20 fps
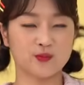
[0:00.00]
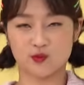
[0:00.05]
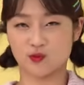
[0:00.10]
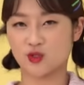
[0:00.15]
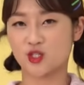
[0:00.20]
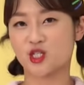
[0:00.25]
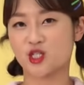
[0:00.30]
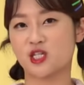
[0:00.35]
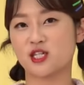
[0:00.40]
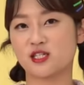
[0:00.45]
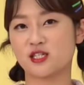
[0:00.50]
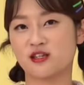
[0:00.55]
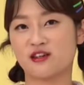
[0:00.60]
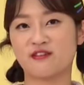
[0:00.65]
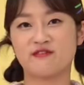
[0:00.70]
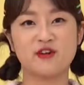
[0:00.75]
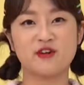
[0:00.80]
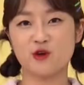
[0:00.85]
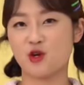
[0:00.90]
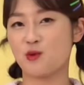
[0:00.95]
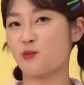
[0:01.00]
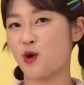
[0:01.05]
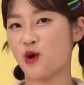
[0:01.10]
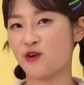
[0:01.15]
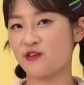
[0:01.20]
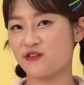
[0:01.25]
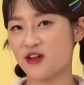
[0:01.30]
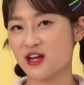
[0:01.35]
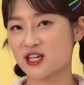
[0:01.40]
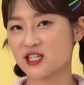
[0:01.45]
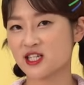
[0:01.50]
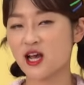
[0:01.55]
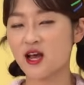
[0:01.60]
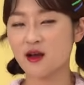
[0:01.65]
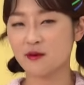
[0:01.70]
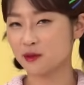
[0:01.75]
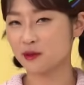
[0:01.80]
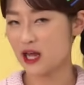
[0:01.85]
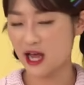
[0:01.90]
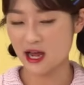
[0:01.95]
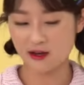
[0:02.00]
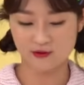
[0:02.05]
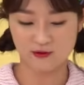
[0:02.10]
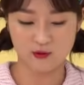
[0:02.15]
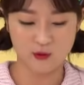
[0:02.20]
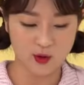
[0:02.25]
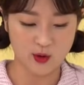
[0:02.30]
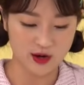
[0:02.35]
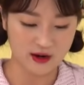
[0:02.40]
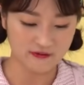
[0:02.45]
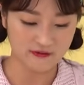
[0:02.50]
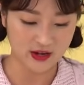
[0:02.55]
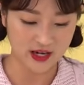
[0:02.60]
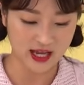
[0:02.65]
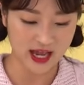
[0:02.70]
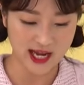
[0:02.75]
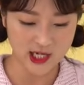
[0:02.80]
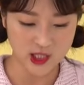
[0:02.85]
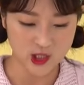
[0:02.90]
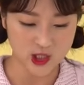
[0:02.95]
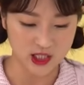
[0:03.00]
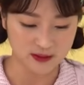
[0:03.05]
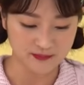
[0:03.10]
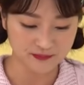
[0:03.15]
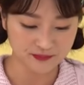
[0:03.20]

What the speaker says: which is a very perfect plan for a vacation.